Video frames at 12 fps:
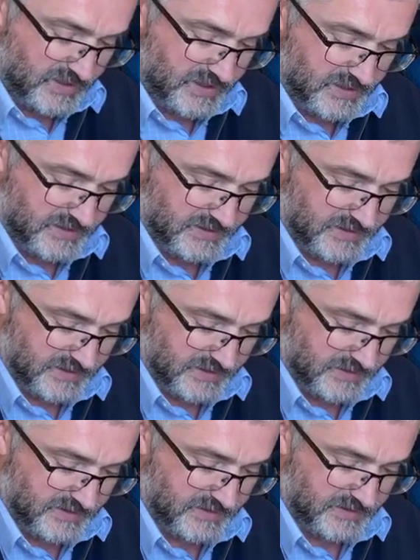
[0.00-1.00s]
had
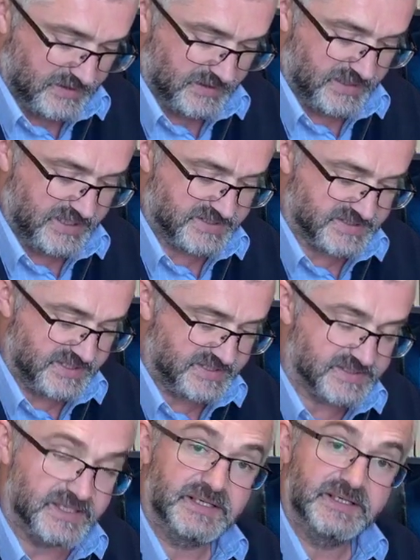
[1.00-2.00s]
a nice
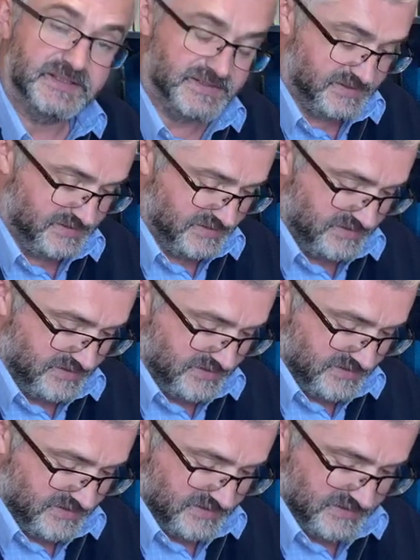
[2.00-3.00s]
Easter
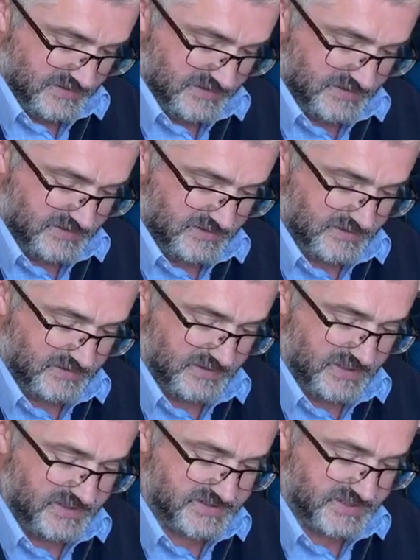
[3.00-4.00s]
or a
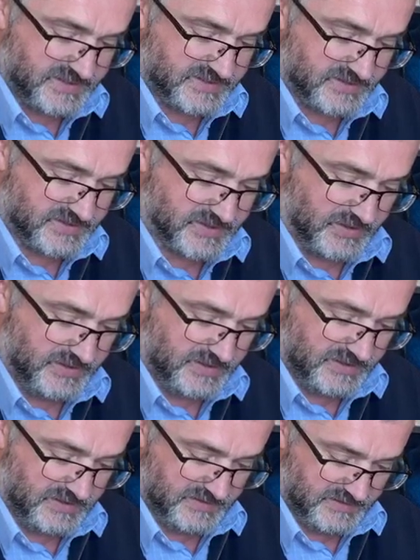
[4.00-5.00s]
nice Easter
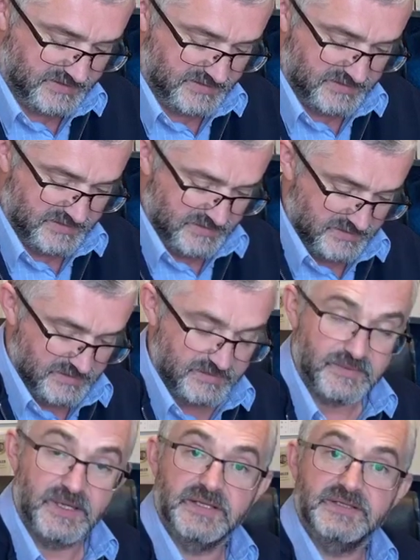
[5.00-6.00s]
Sunday.
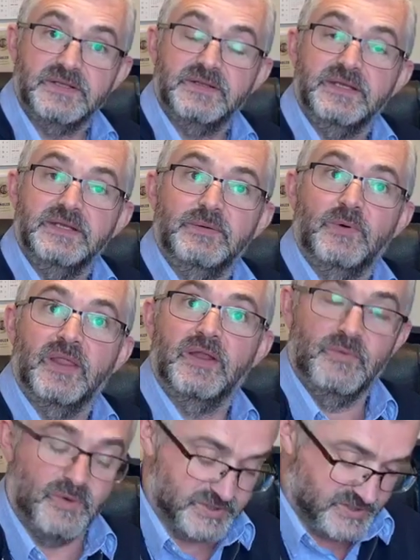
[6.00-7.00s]
Mind you, the weather
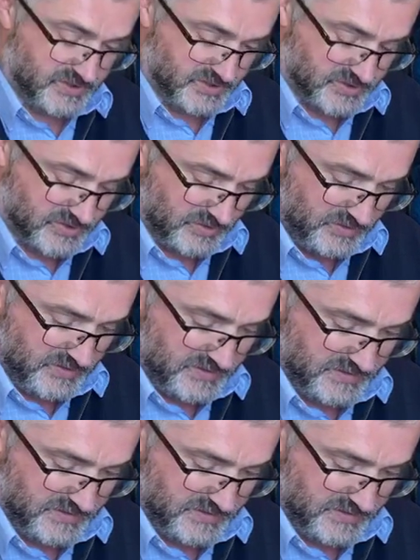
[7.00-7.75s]
wasn't as good